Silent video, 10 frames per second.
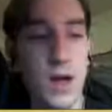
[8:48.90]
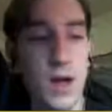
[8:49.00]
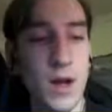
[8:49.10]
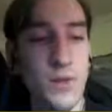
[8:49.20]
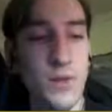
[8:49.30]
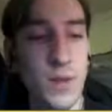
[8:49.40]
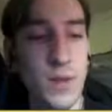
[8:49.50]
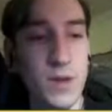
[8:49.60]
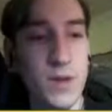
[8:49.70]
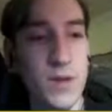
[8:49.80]
You're fine,
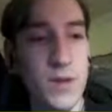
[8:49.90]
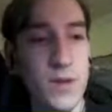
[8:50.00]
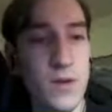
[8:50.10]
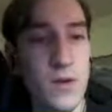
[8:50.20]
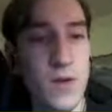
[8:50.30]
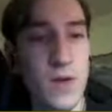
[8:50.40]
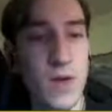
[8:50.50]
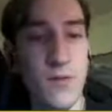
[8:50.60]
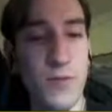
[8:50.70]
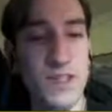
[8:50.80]
man. Yeah,
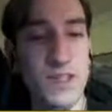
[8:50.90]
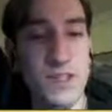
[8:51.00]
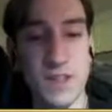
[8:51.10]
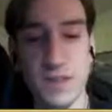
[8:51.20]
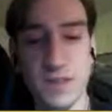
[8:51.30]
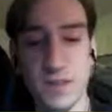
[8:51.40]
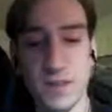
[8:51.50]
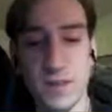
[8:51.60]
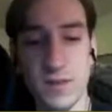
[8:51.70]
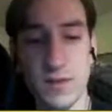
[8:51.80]
forces and
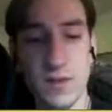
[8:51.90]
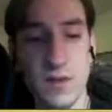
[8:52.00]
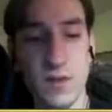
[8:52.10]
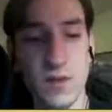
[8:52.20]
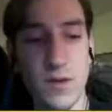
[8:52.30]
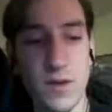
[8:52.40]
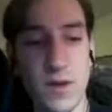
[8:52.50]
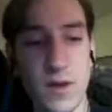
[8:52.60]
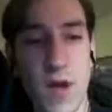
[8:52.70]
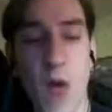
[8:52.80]
dazes.
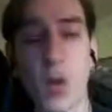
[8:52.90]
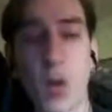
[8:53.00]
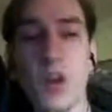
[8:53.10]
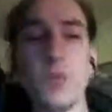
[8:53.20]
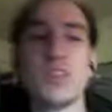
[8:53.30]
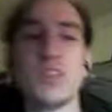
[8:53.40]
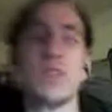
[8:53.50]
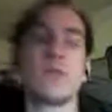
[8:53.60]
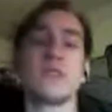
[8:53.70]
I wanted to brew something with